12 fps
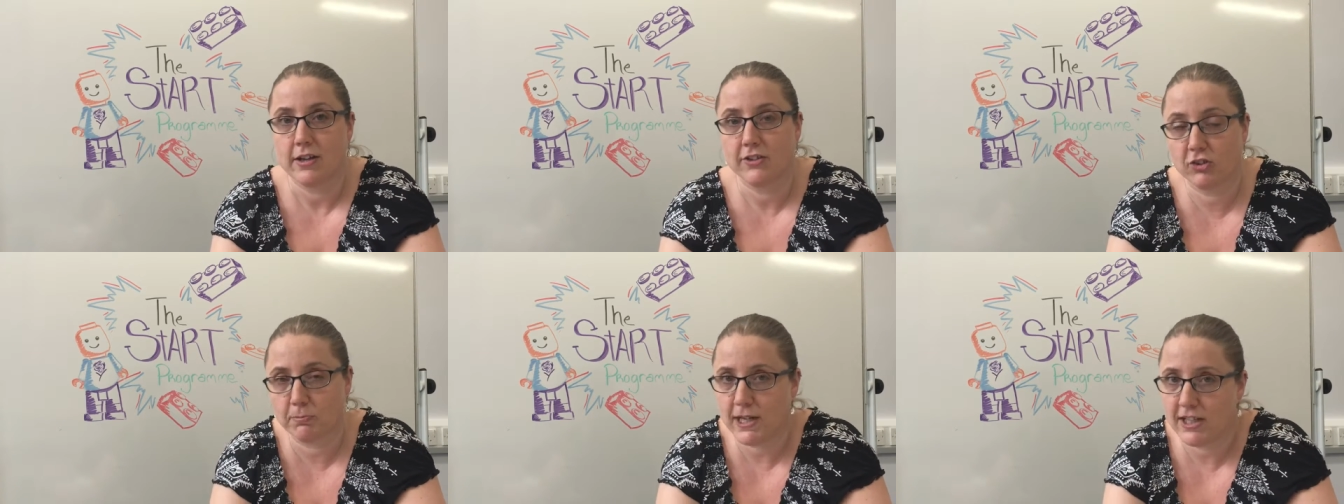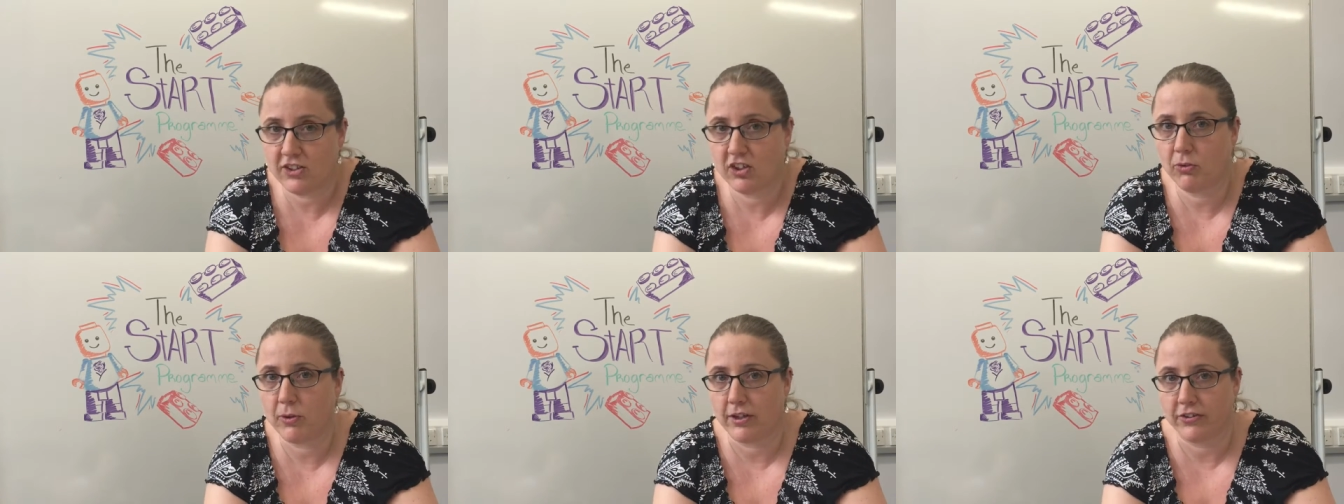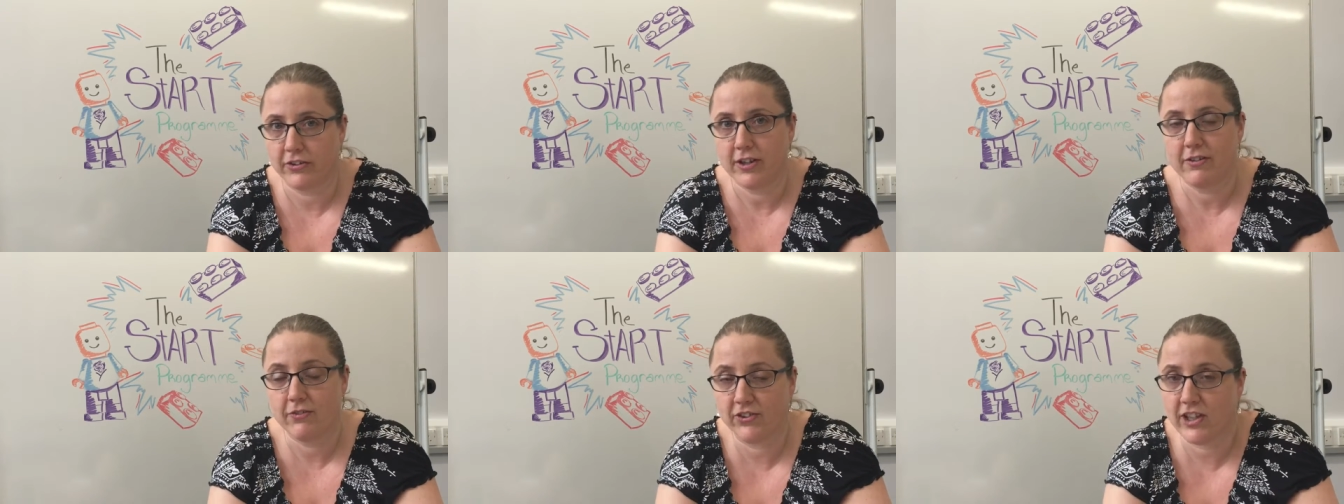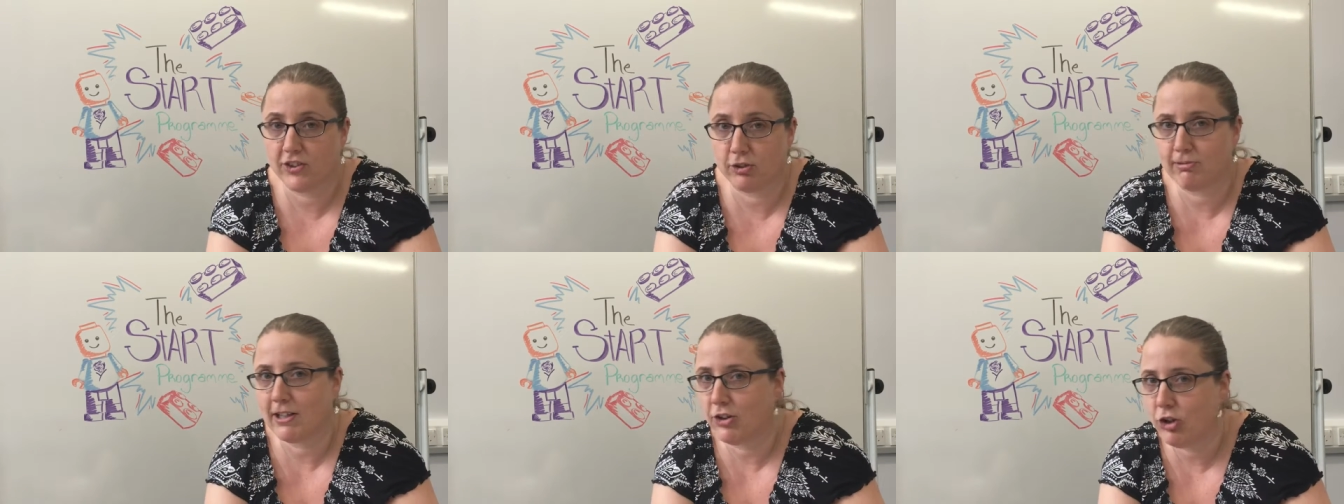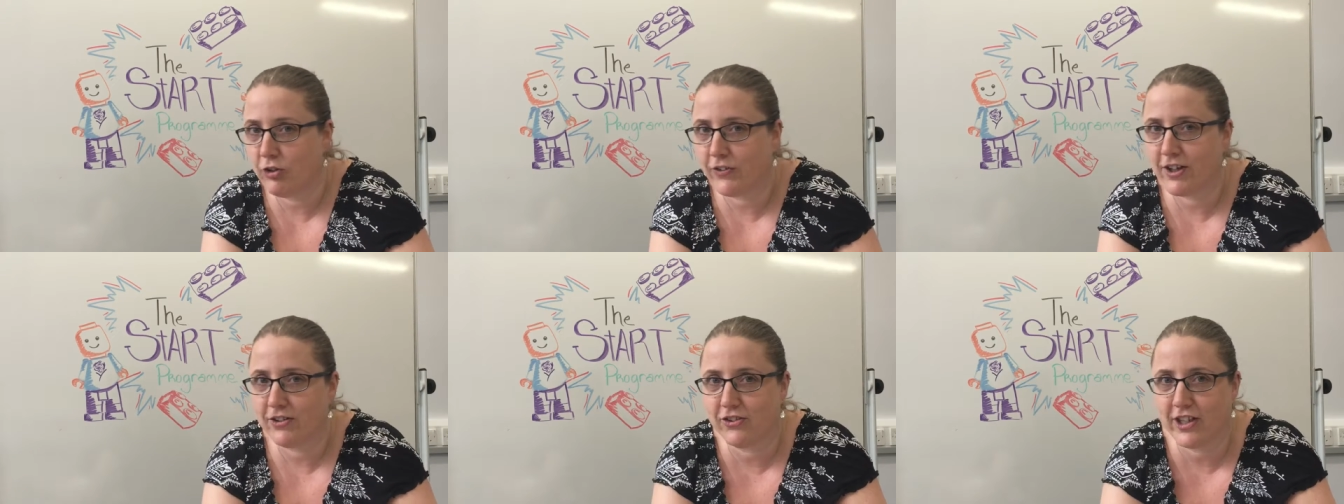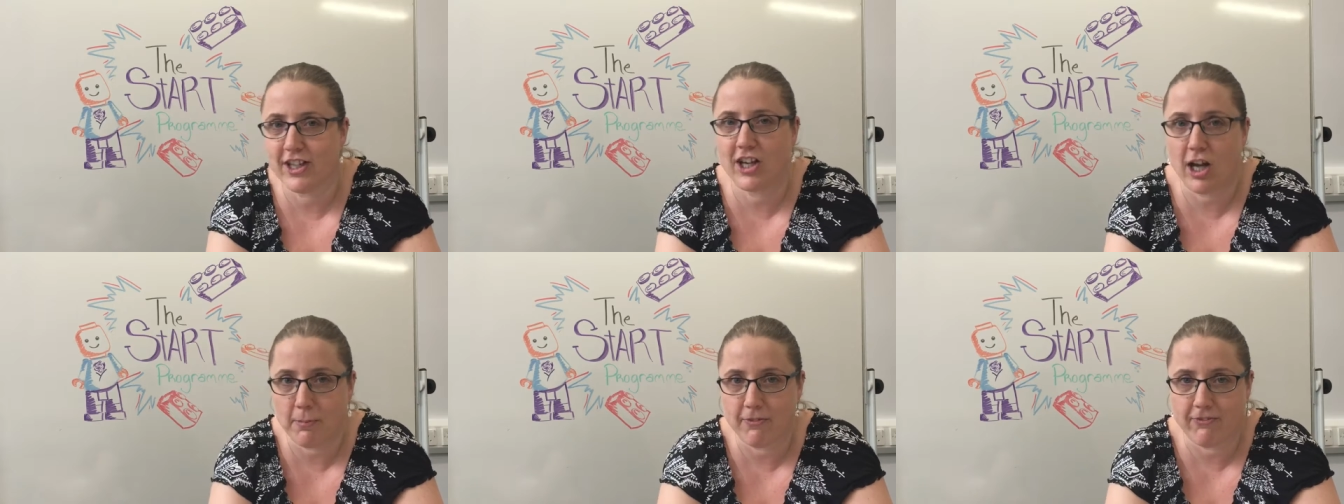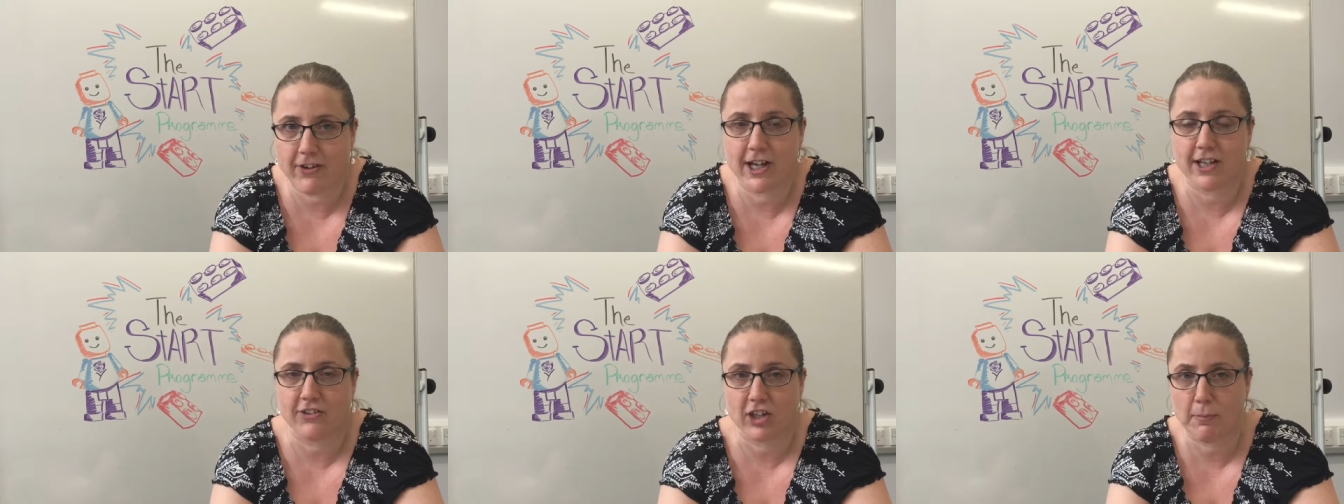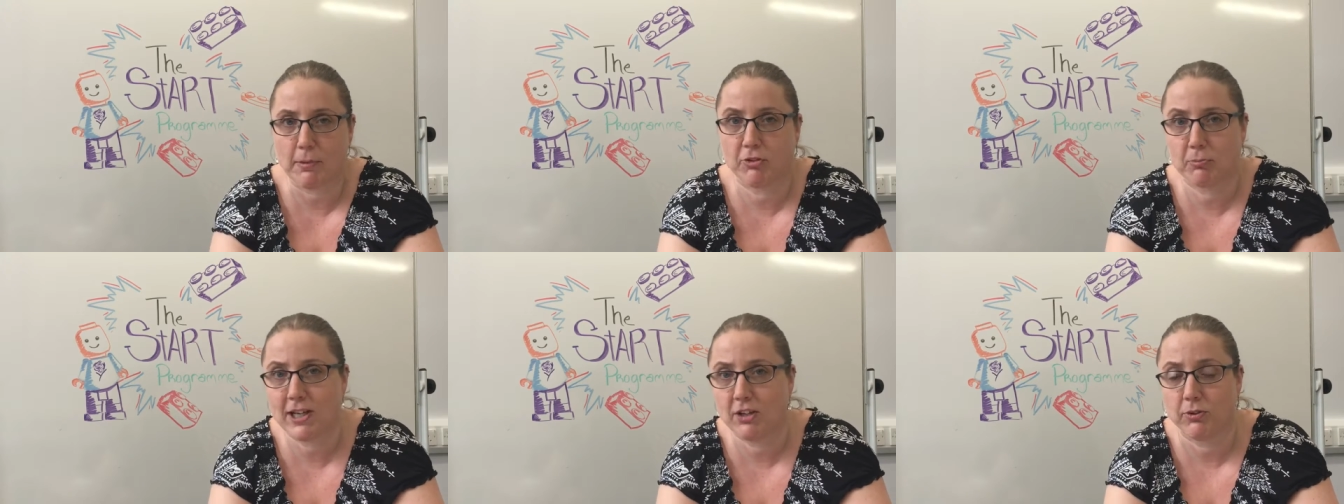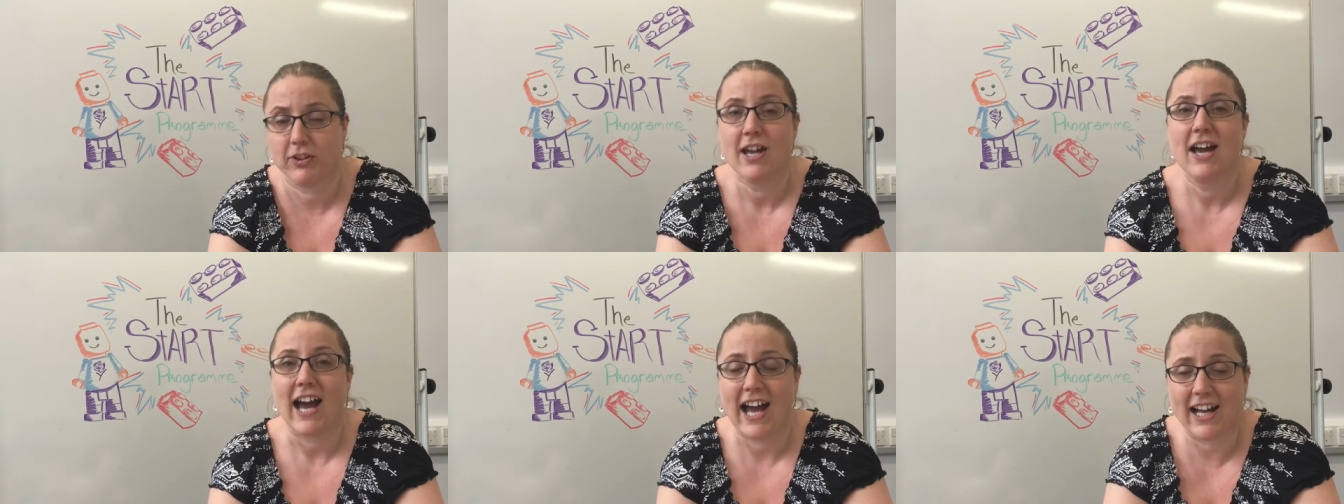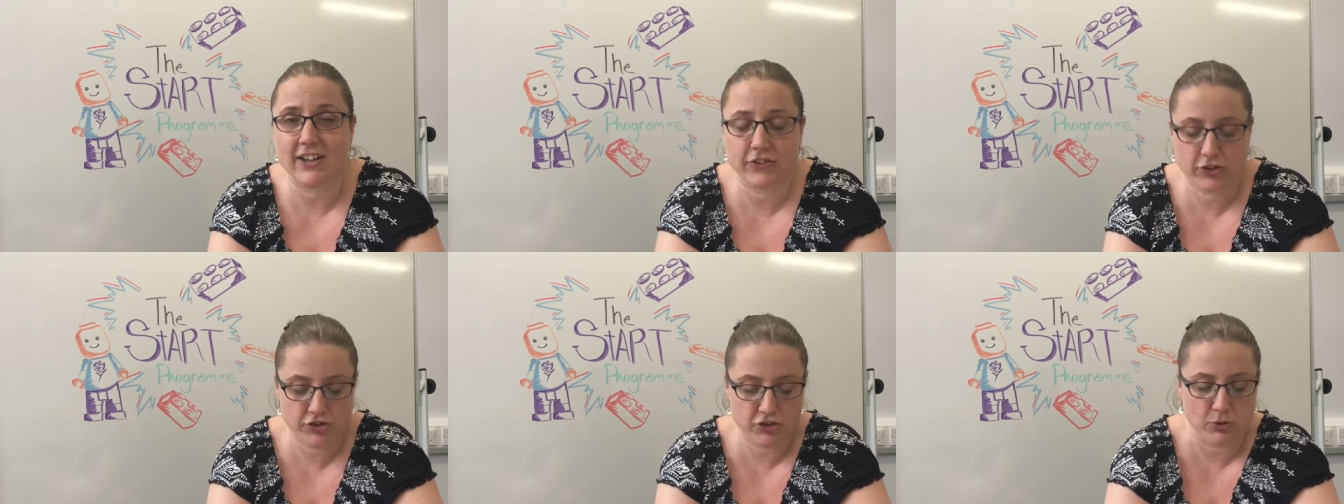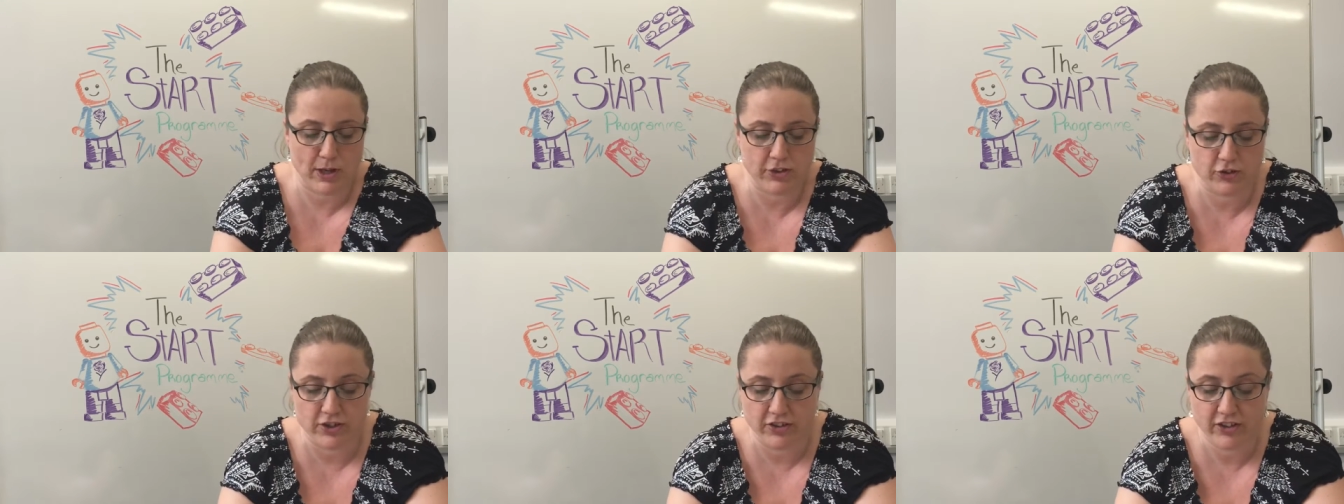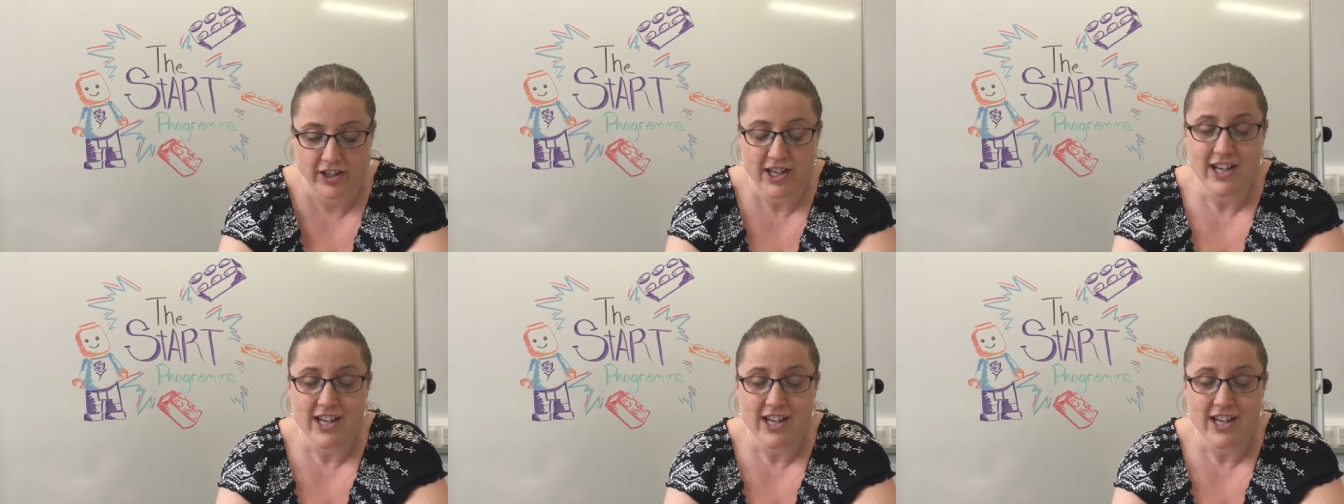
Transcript: Speak to us. If you see us around the university, come and find us, come up, speak to us, ask us your questions.